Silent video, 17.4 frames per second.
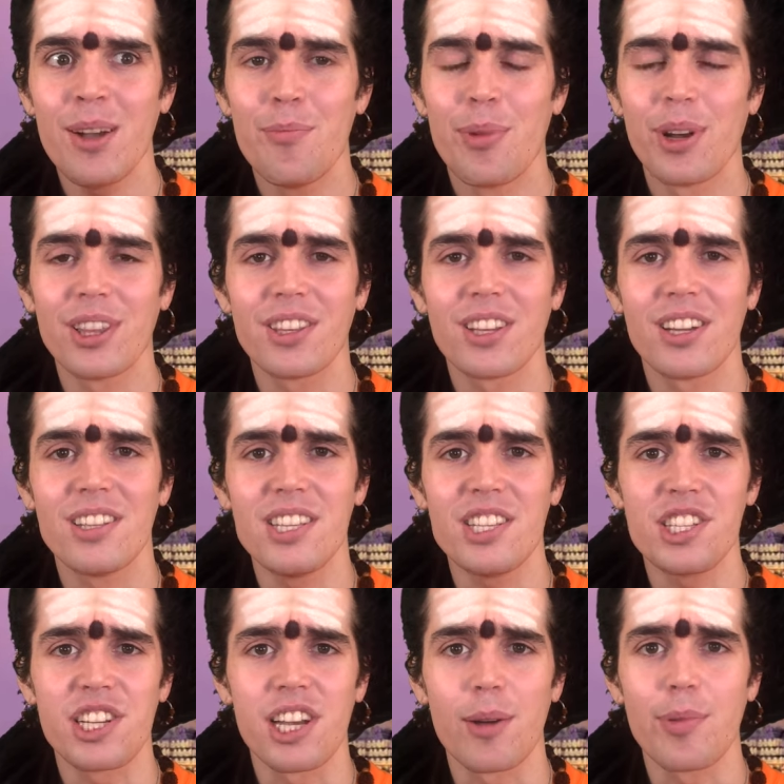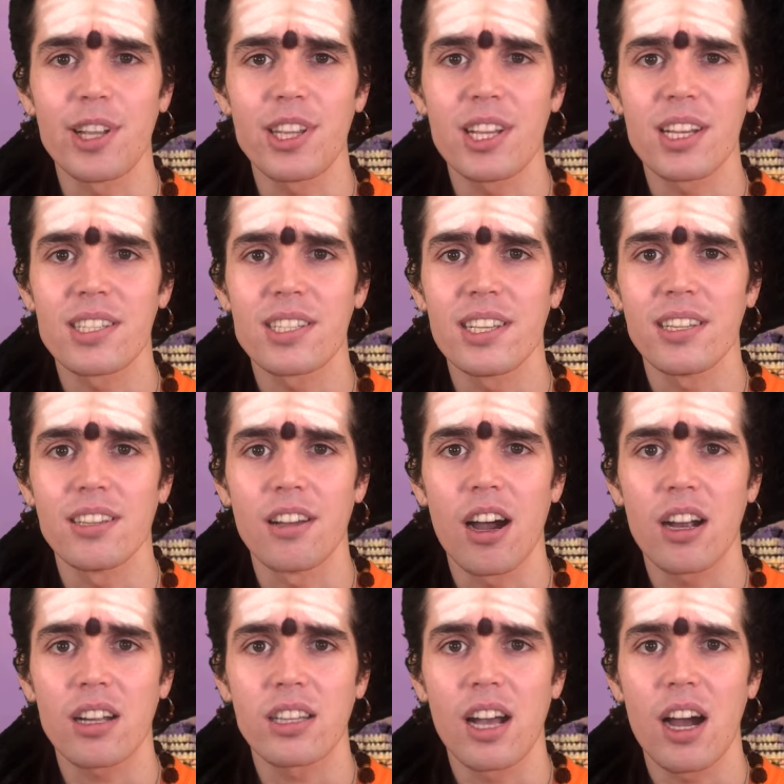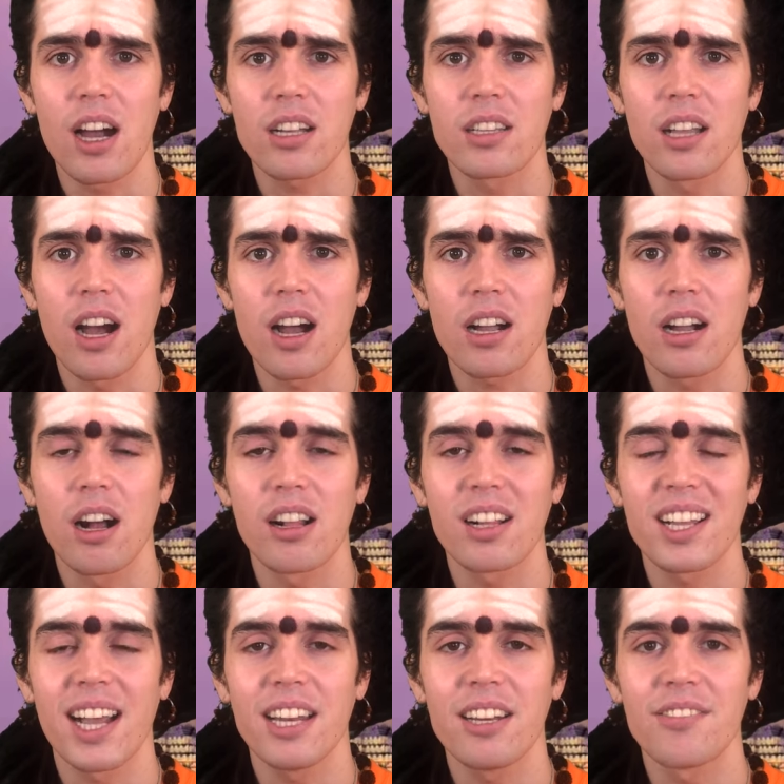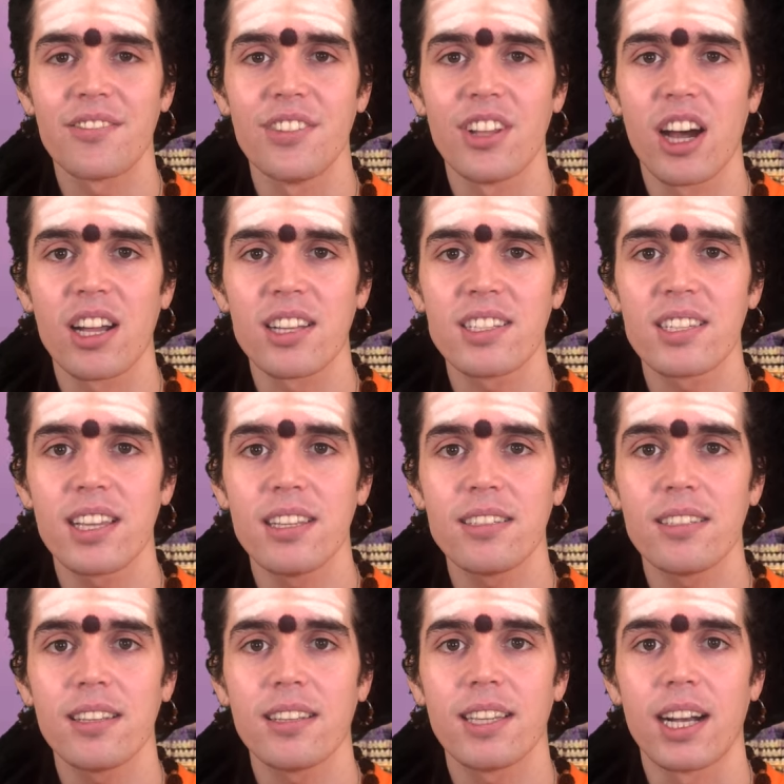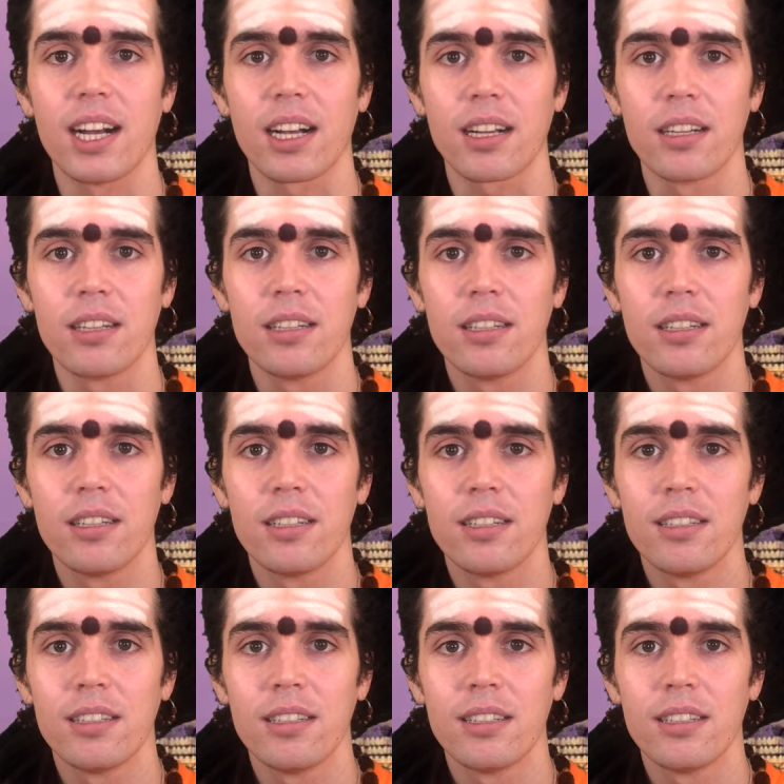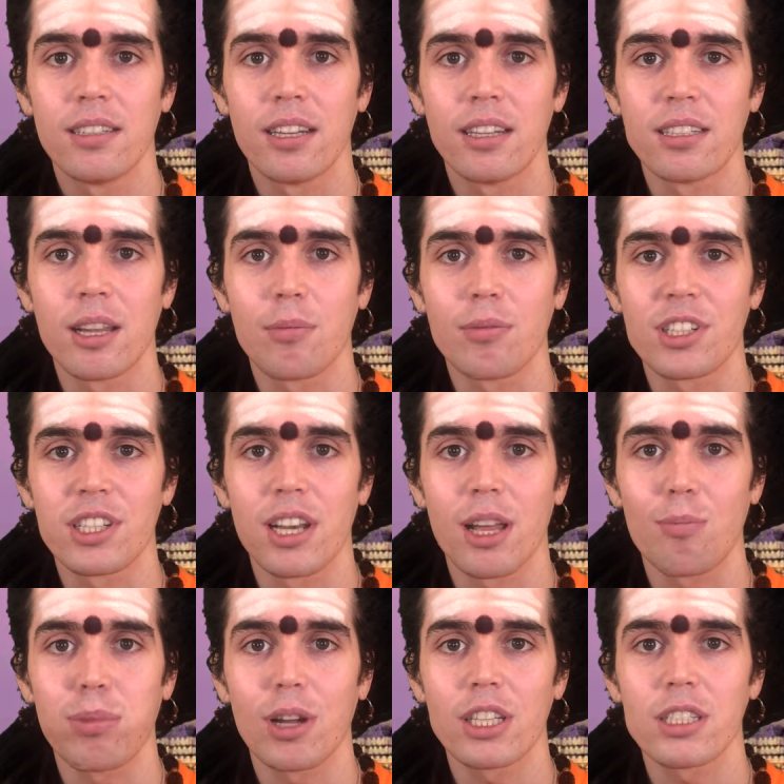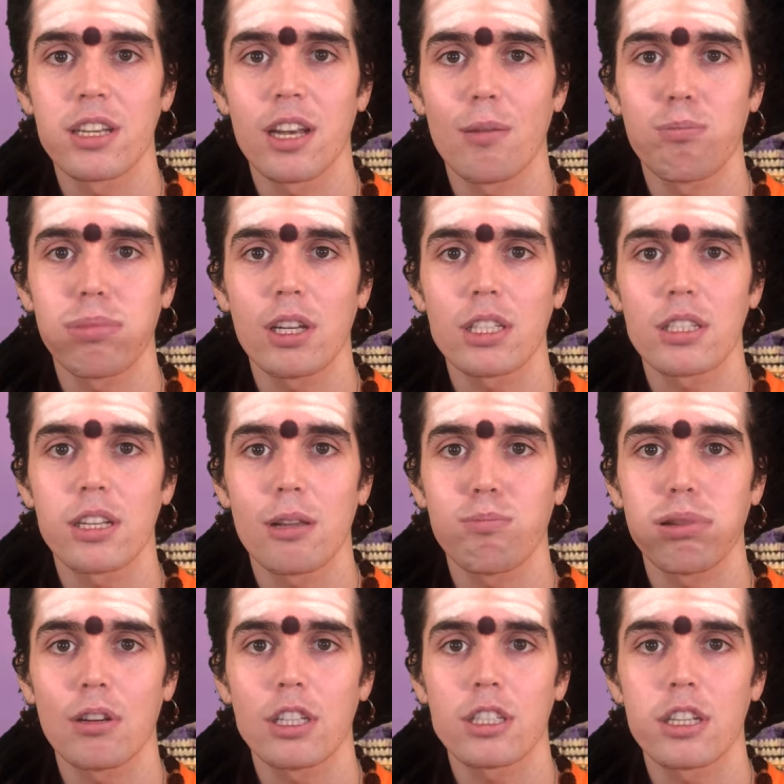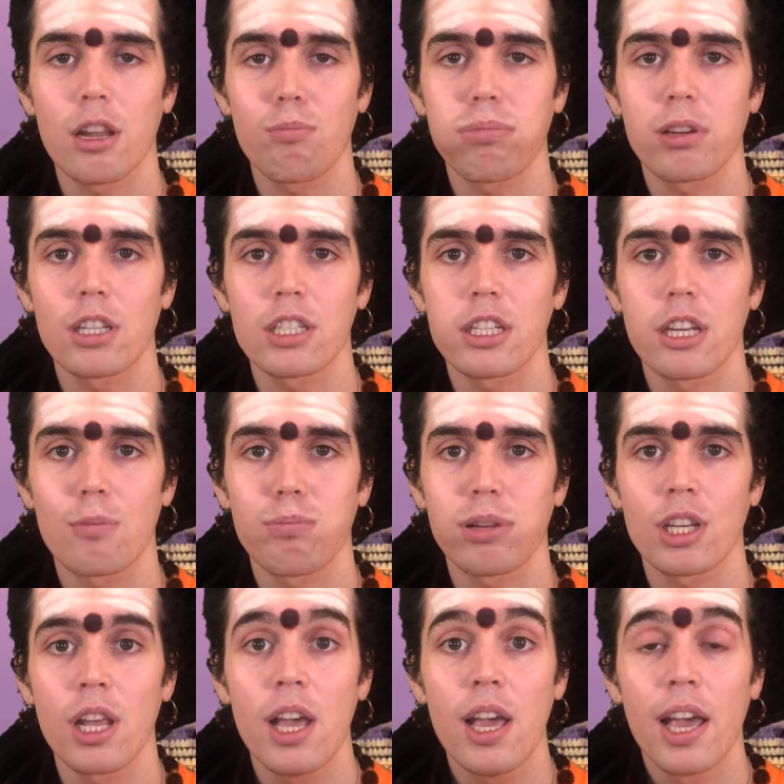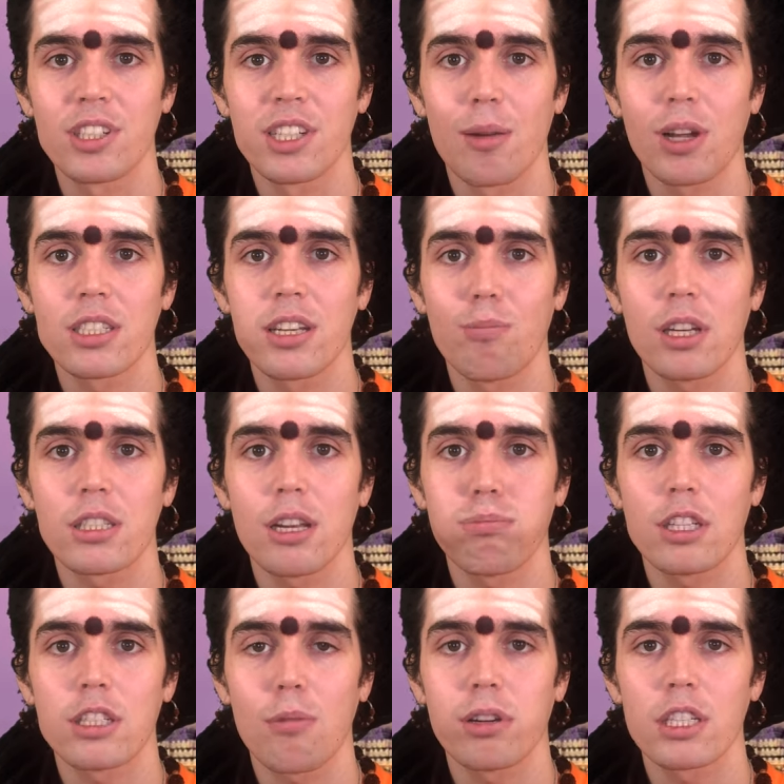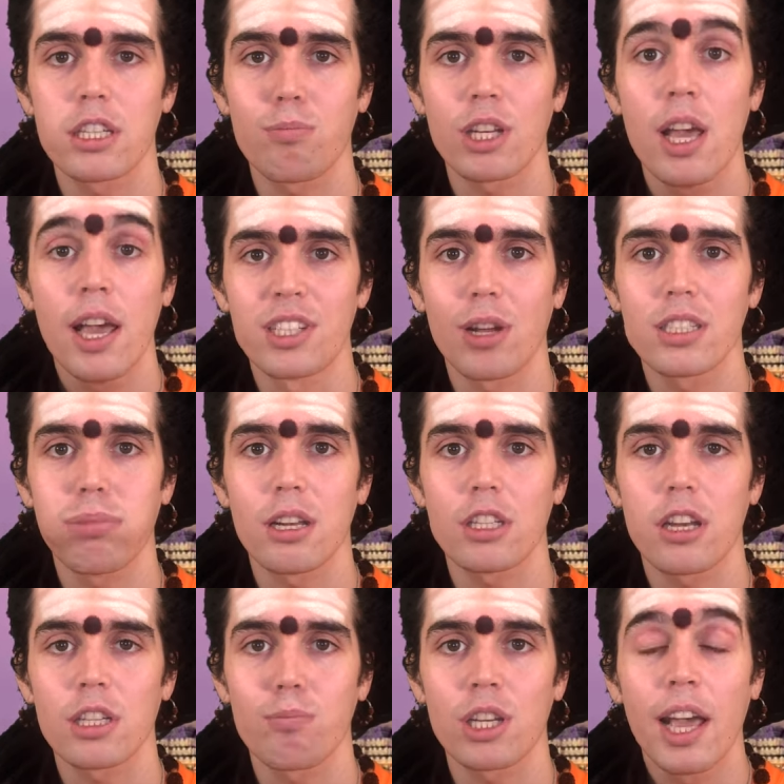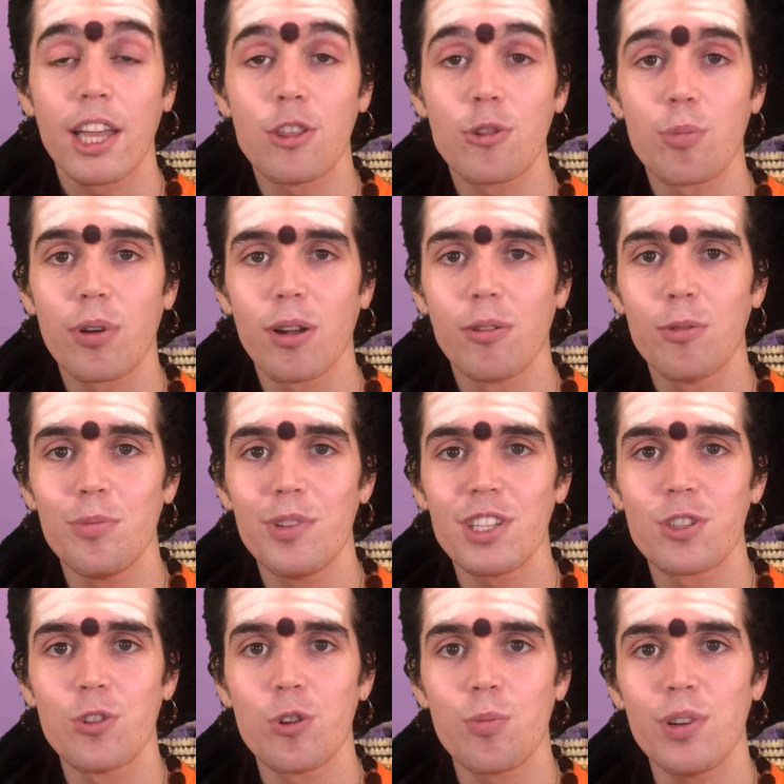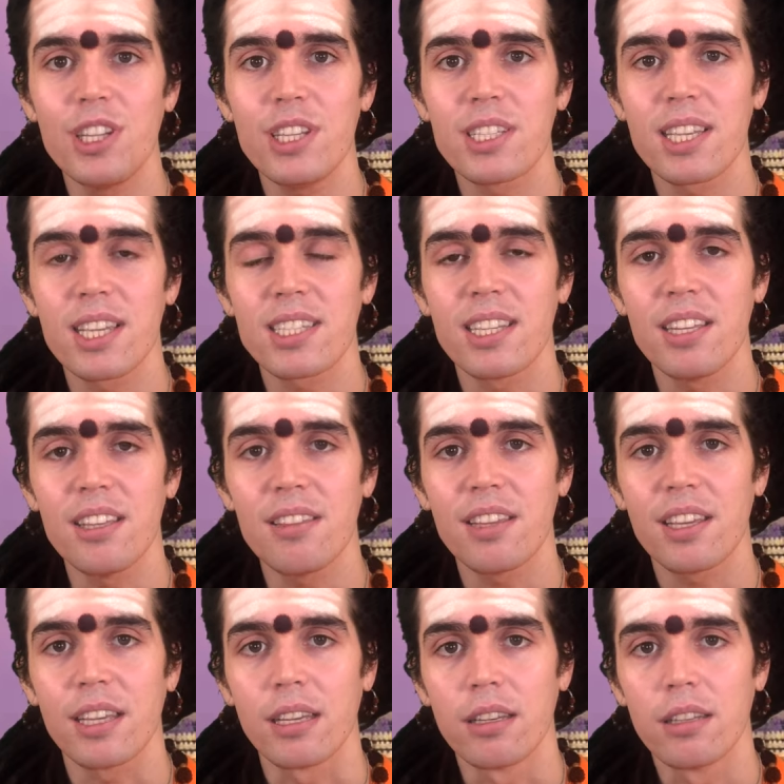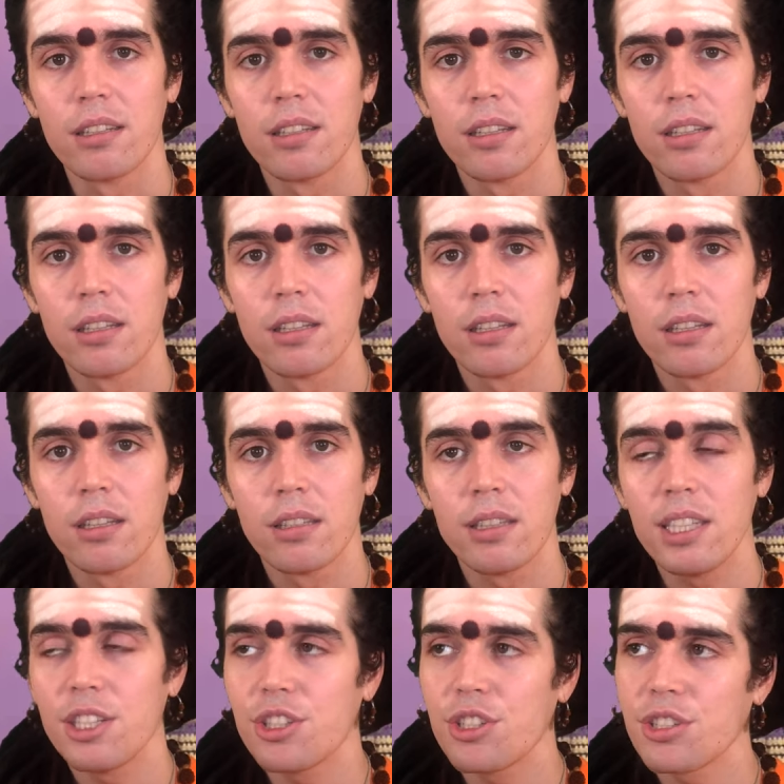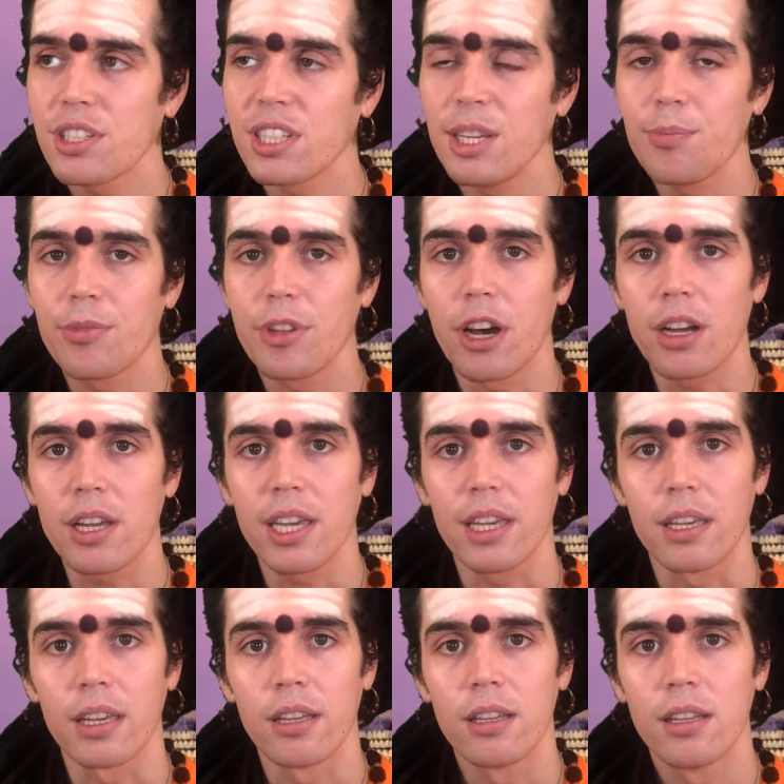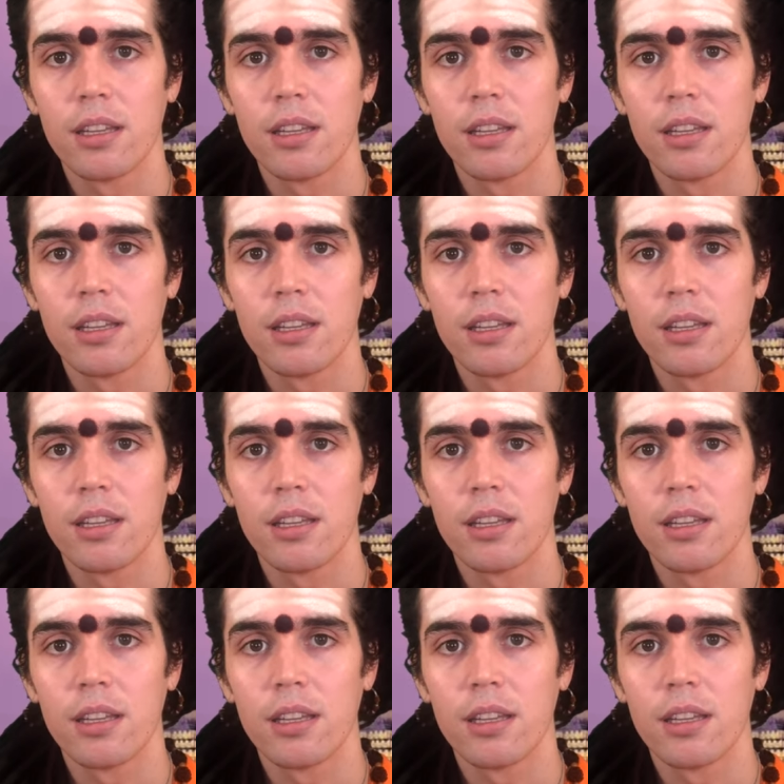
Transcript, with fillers: But uh, these shlapatas, they talk, talk, talk, all kind of nonsense they talk. And the problem is nobody says anything. They just keep talking